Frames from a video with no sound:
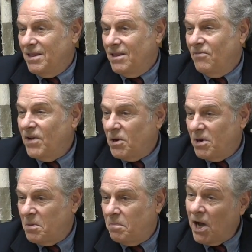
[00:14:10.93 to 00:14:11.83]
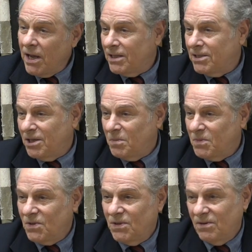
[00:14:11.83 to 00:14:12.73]
the federated buying
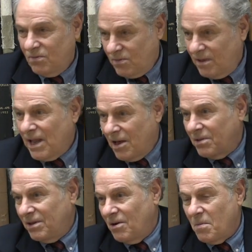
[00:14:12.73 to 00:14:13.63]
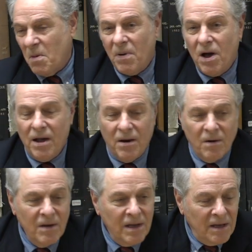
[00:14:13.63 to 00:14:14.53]
teams, now you know I'm a
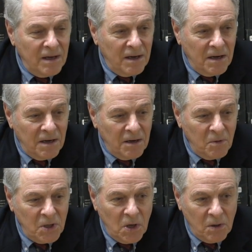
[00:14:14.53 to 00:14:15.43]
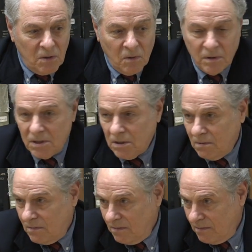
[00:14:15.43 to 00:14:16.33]
buyer, uh, we'd go to all these
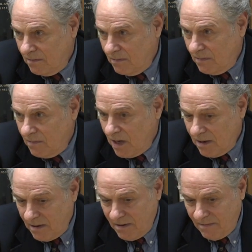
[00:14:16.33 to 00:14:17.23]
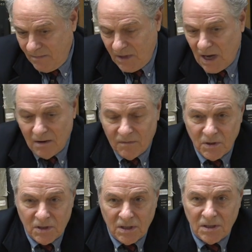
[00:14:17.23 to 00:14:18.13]
uh,
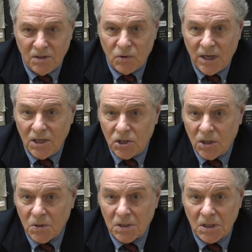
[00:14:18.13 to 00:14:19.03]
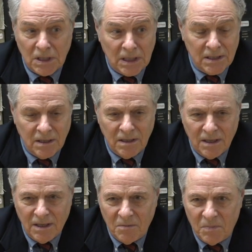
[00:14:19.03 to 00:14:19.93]
conferences and trade shows and things, and
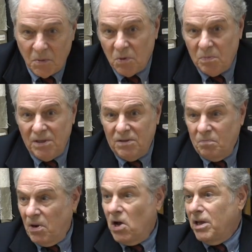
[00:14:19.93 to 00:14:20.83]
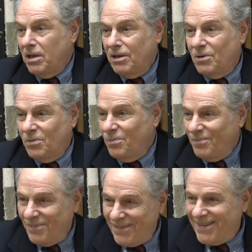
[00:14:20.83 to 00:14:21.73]
people would be buying, you know,
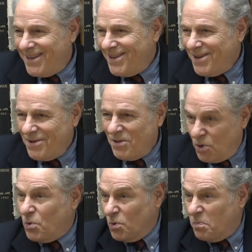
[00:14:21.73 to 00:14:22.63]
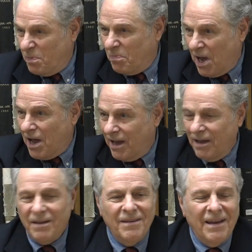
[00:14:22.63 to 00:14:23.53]
the group
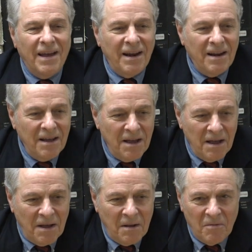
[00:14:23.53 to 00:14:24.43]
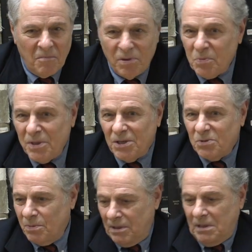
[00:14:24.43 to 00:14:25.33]
buy, and
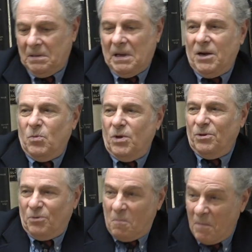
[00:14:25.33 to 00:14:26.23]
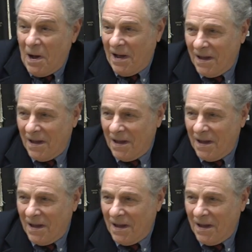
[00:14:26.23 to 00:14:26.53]
Bloomingdale's would be like, I don't want the group buy.